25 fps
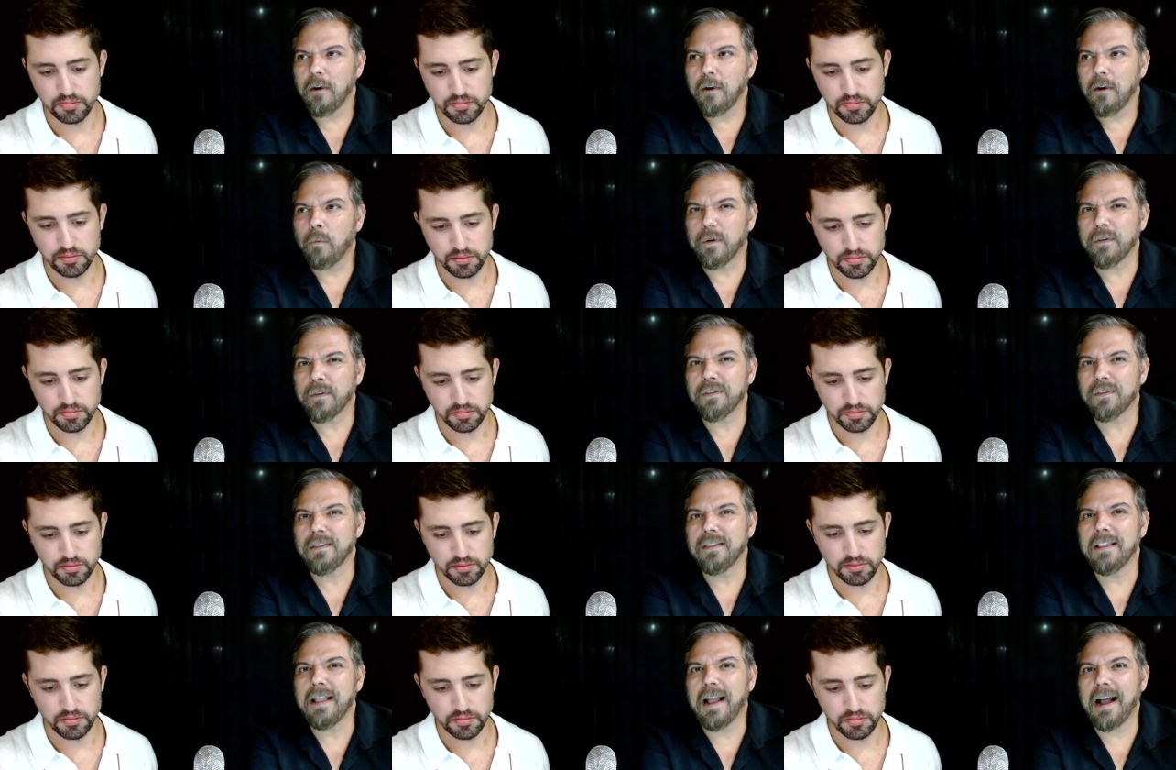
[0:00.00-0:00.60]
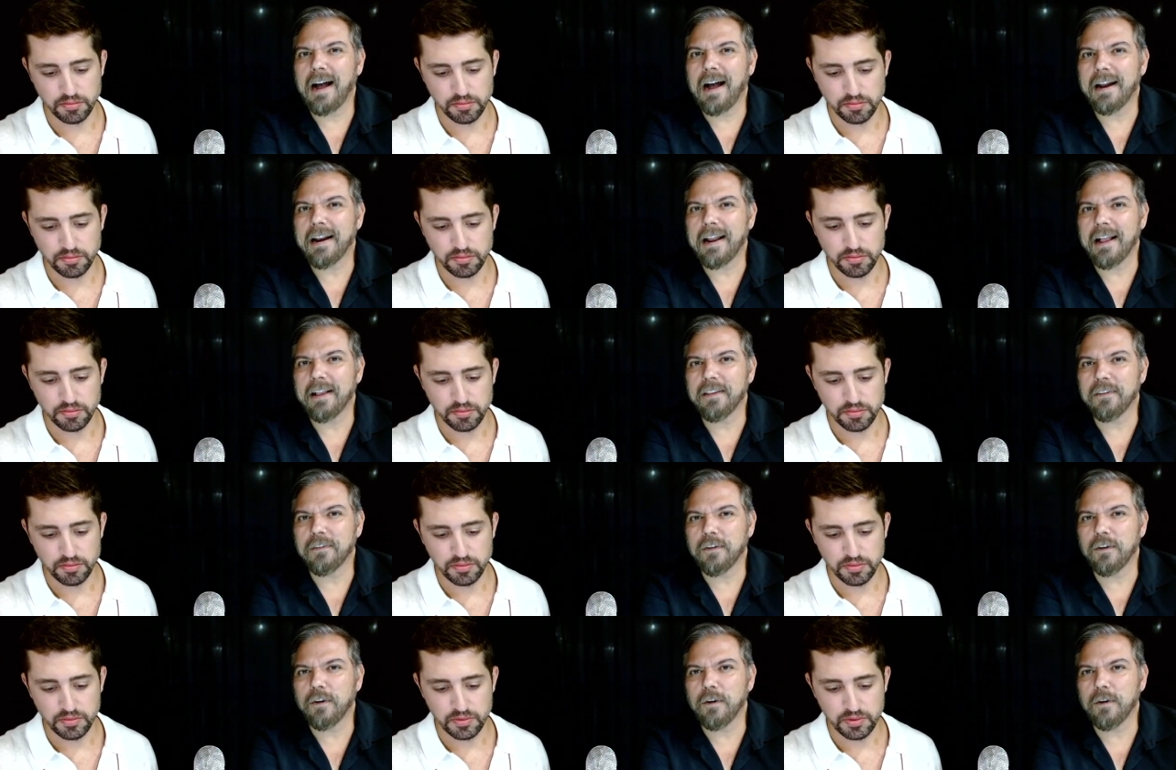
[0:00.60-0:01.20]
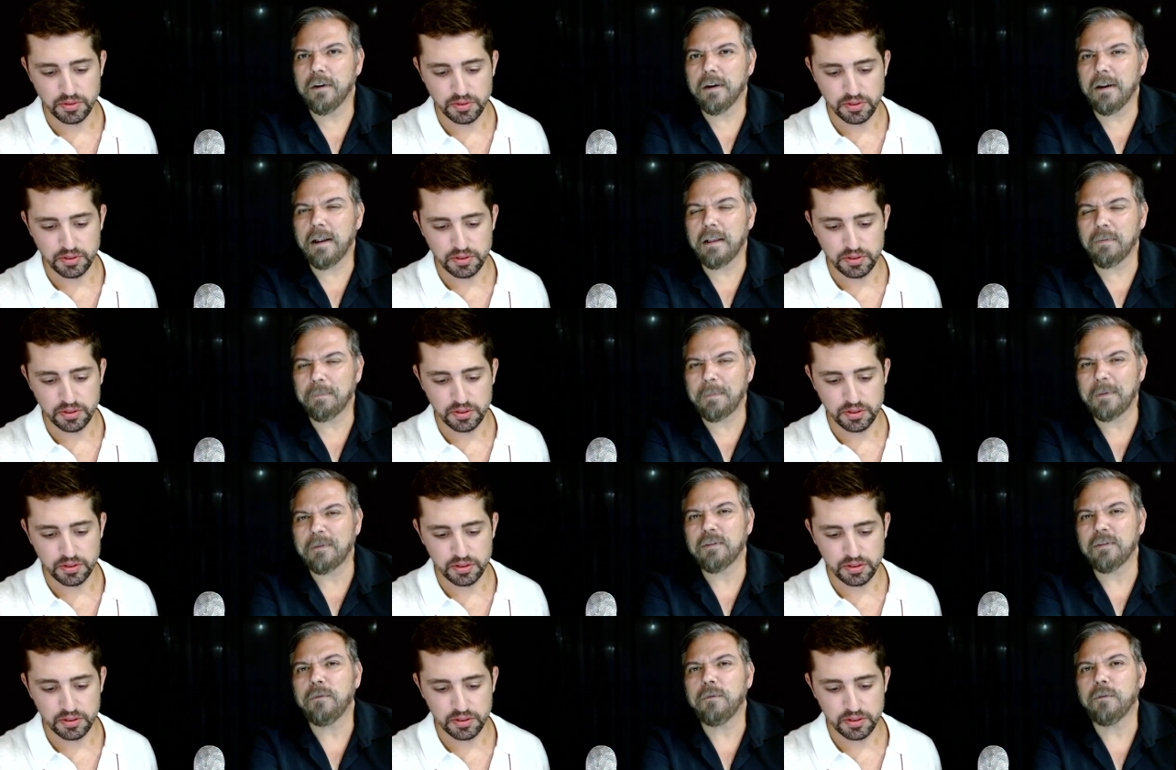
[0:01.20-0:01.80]
Speaker 1: was not as good,
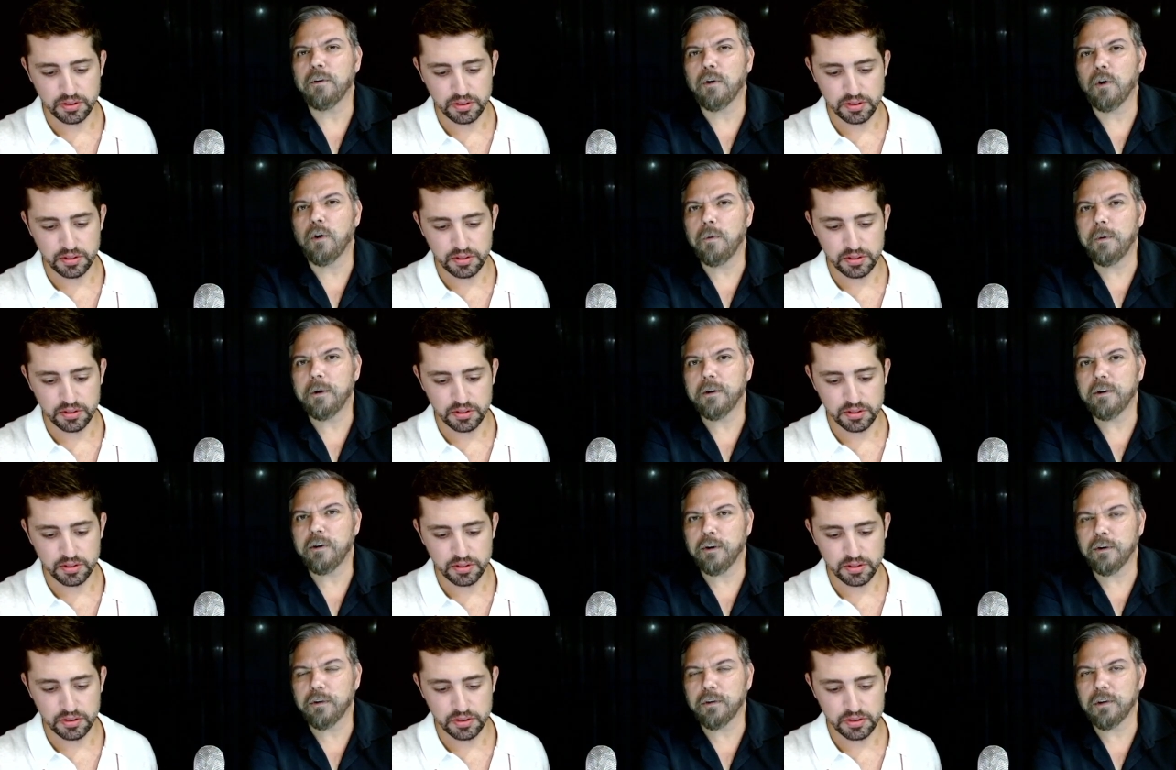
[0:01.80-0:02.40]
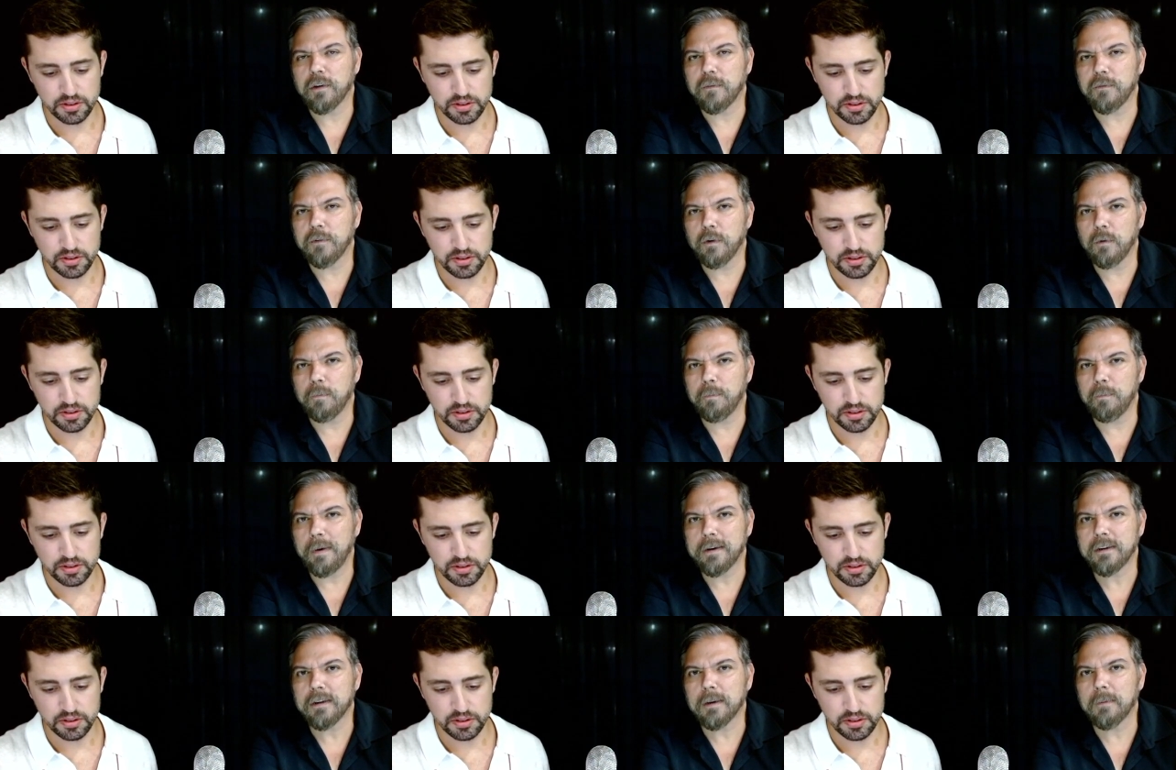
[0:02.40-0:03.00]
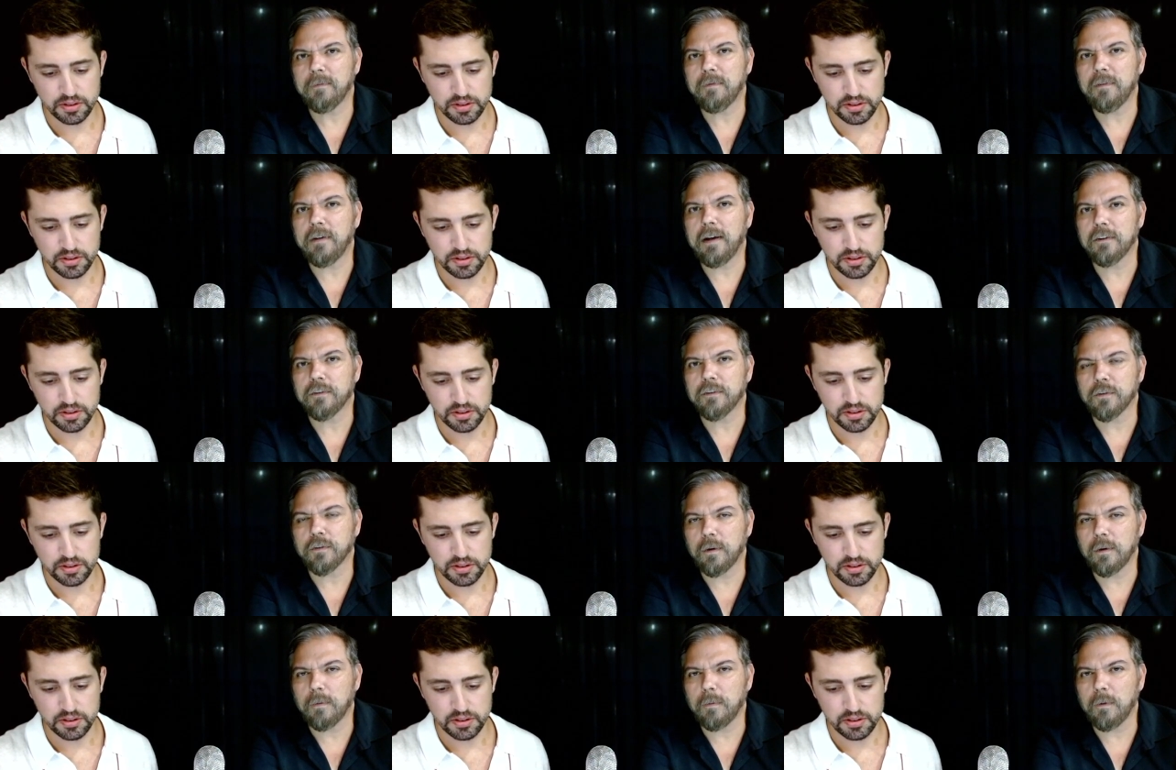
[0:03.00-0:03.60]
especially for Omer Yurtseven, who picked up
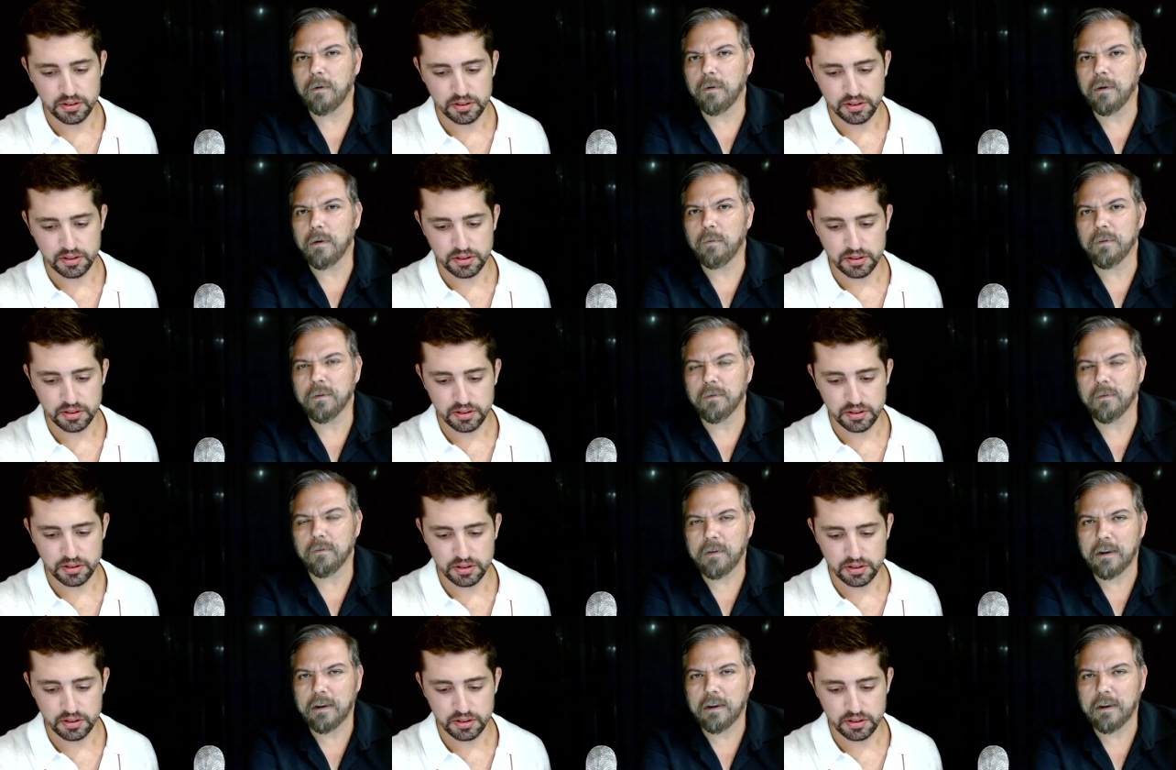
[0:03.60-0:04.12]
foul trouble. He was in